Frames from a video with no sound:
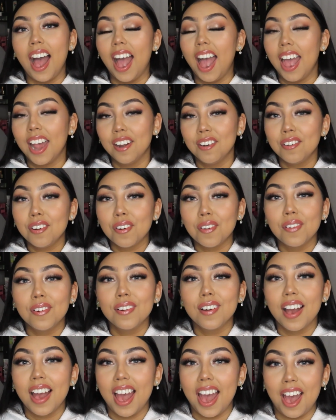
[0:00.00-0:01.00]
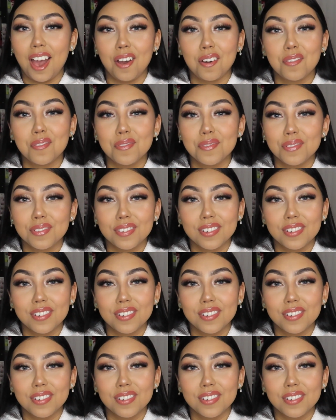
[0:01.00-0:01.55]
I don't know how